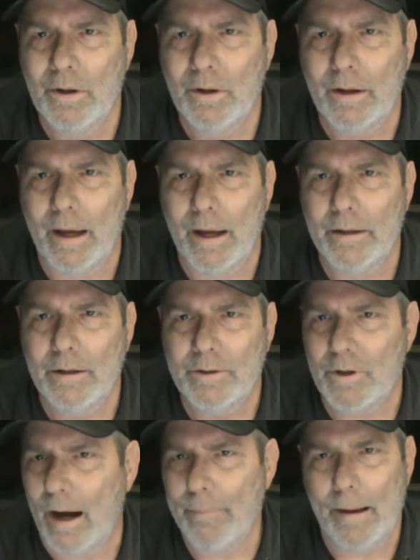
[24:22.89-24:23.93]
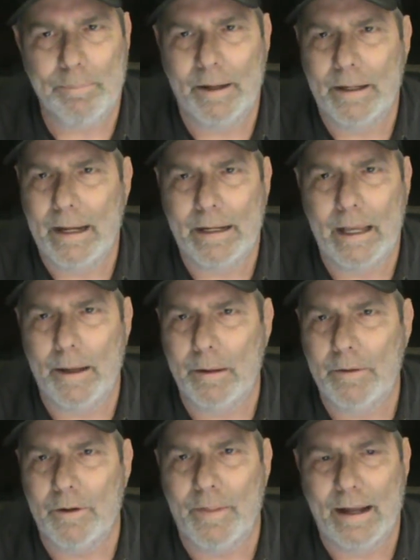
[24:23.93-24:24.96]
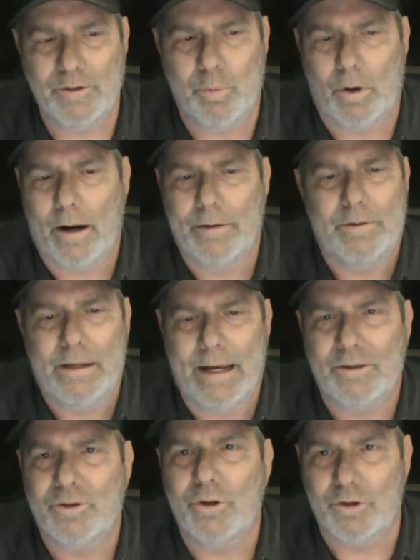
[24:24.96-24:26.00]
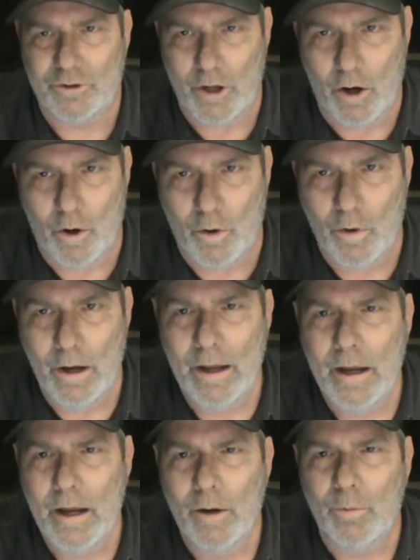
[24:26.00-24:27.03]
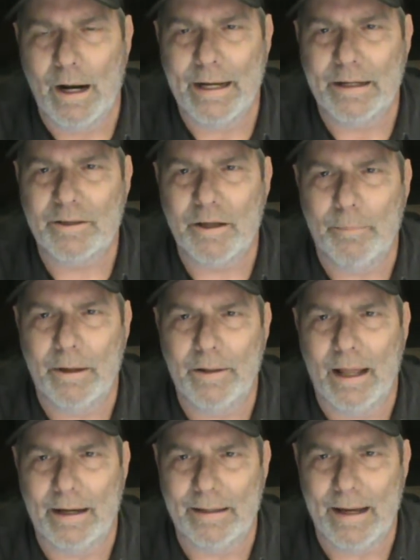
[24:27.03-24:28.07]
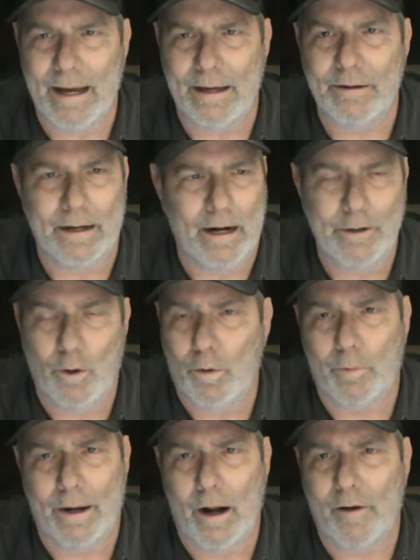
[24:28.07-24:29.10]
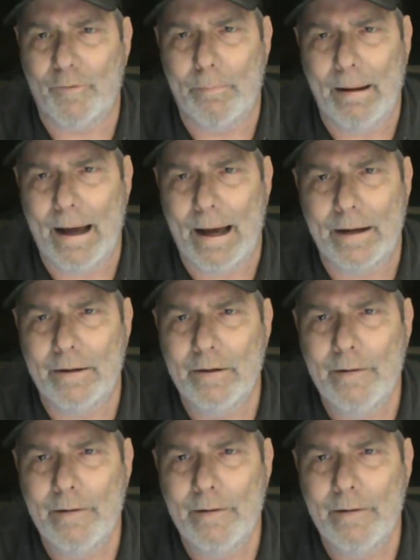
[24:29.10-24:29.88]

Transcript: Okay, so I'm not playing that game either. That's where the answer is no. When I get somebody like that, and I know them right off the bat,